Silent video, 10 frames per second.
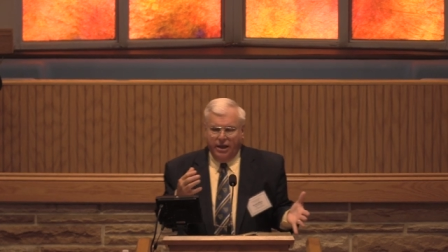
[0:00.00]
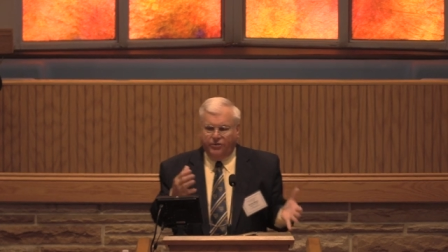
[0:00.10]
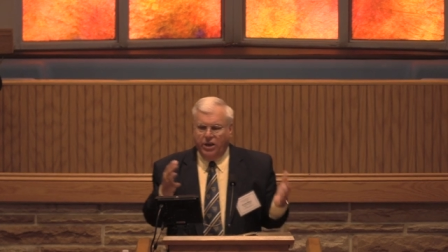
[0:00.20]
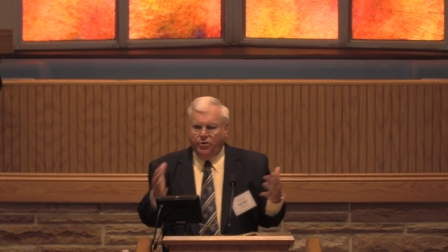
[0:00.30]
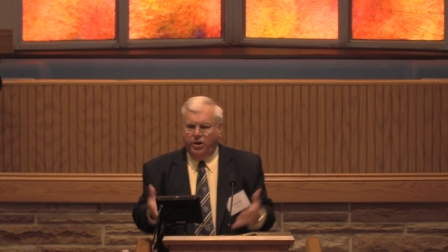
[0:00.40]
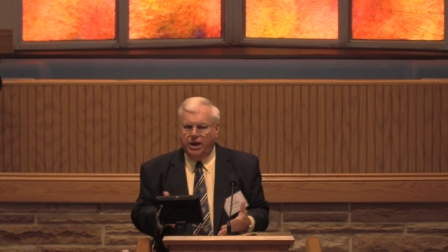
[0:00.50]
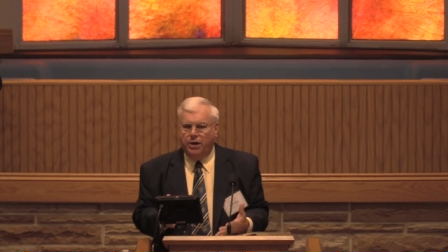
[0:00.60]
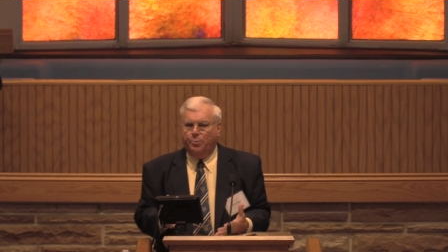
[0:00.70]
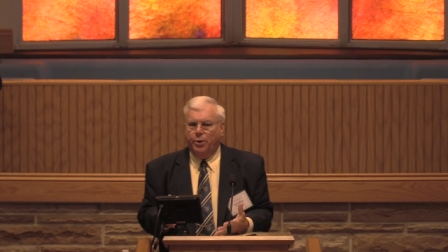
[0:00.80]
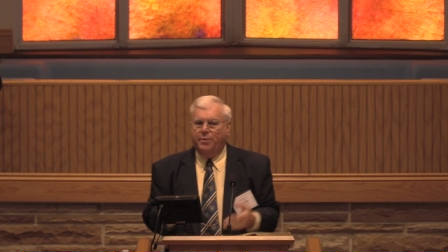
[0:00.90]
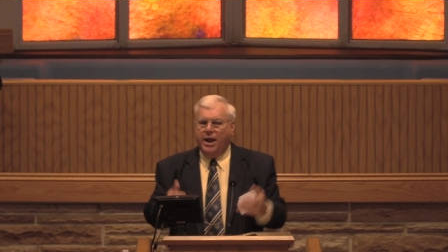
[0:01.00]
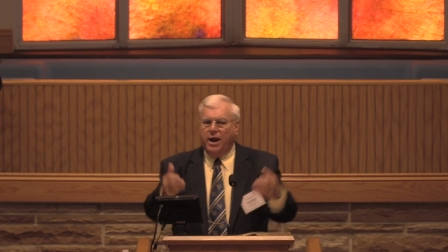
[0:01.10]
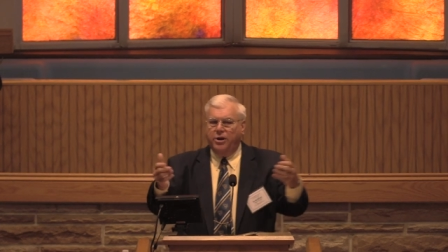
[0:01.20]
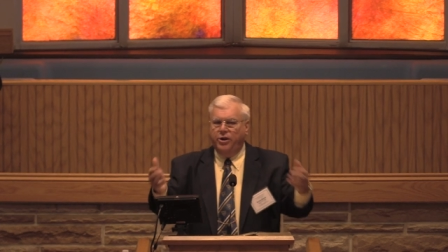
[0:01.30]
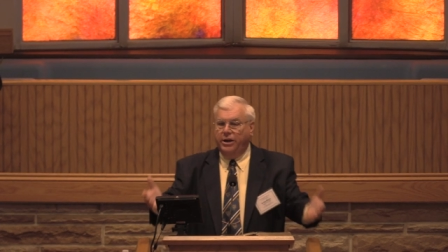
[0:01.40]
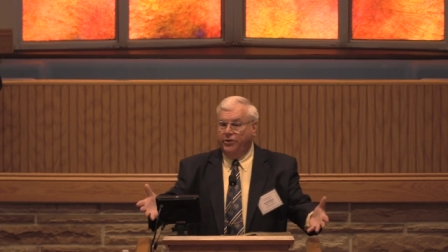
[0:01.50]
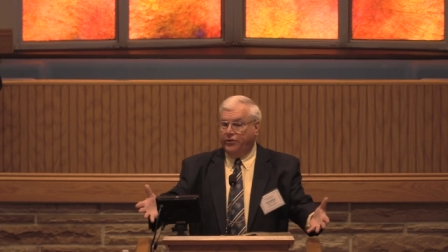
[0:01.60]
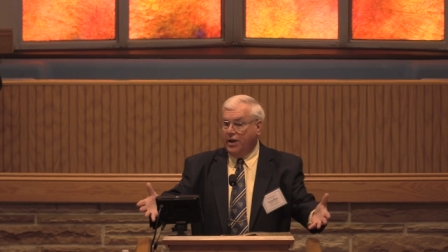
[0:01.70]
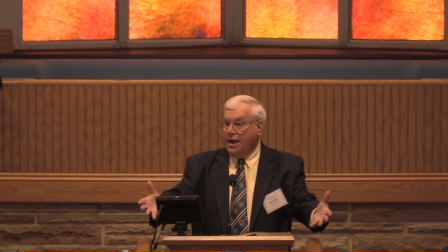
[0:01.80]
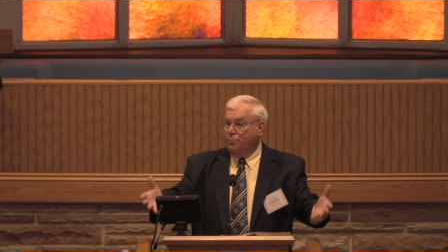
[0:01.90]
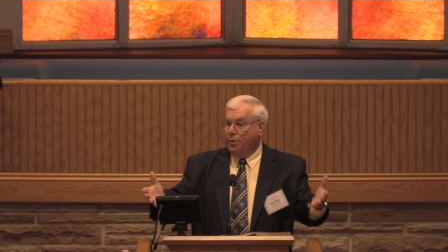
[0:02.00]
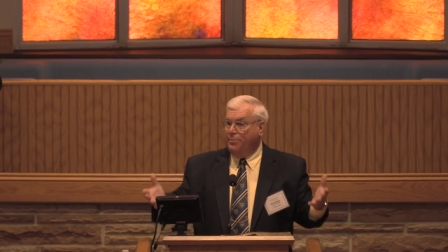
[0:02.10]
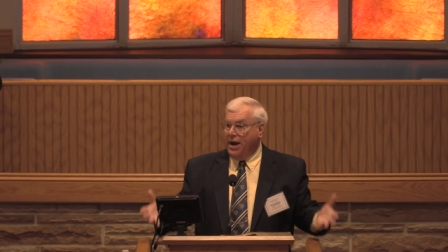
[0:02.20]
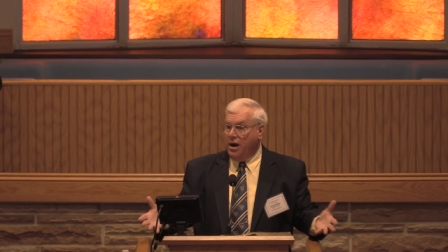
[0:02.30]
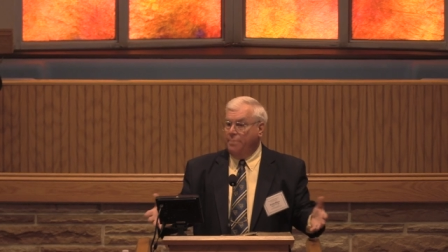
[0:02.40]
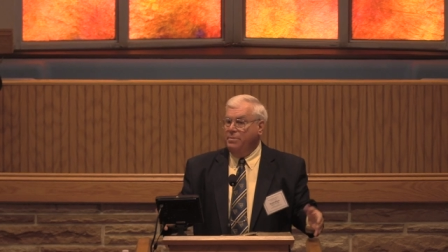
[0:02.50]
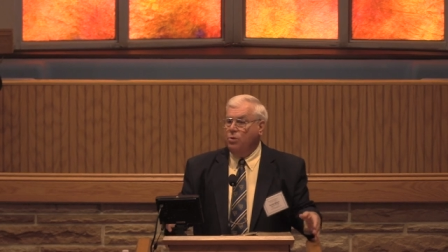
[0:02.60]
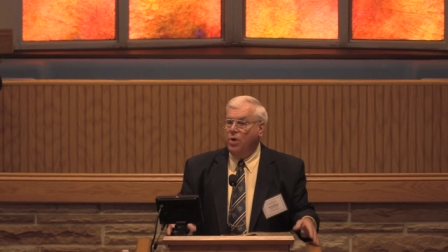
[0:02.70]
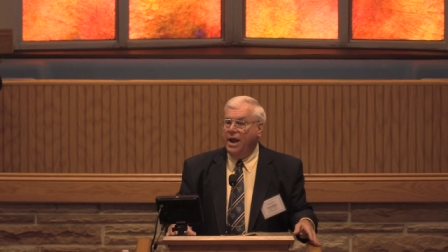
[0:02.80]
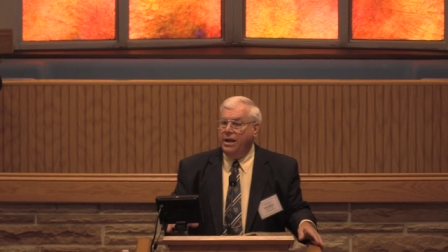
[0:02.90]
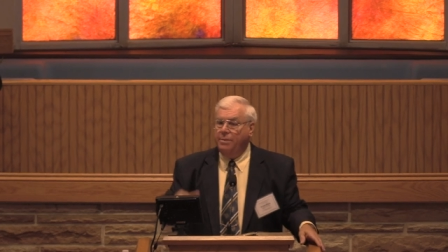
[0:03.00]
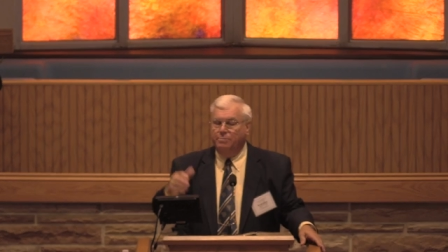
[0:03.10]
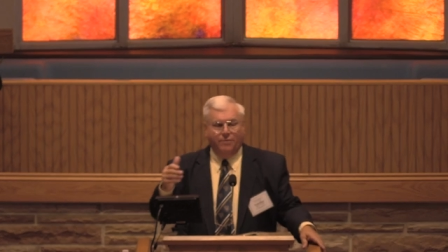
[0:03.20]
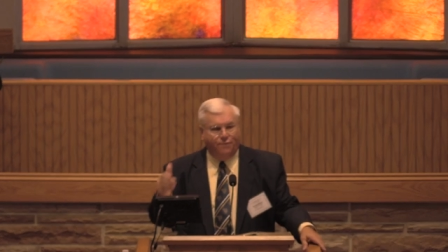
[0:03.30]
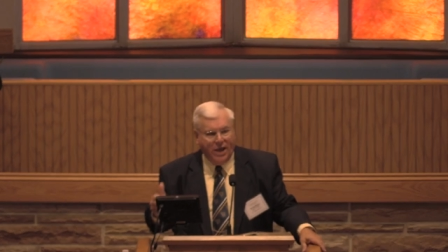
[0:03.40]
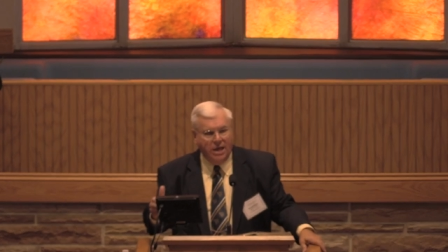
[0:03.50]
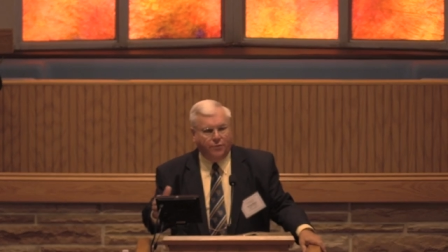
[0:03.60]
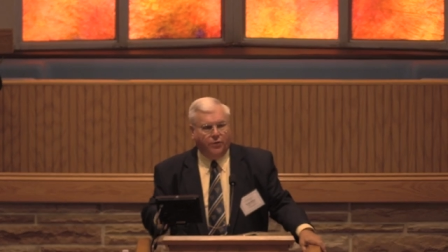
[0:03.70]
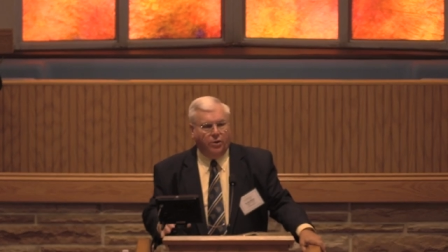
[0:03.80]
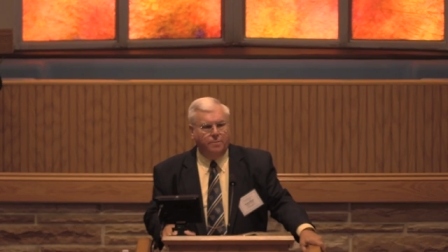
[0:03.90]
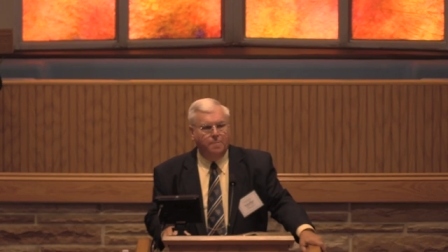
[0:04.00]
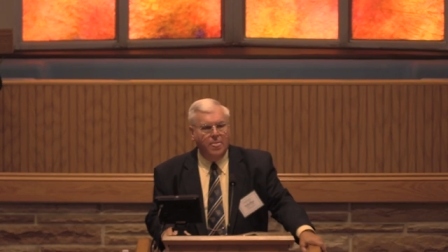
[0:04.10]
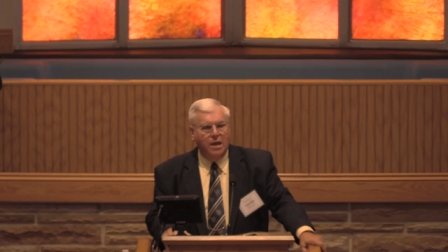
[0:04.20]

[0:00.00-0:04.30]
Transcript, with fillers: He said, You need to prepare, you need to stay prepared and be ready and be faithful.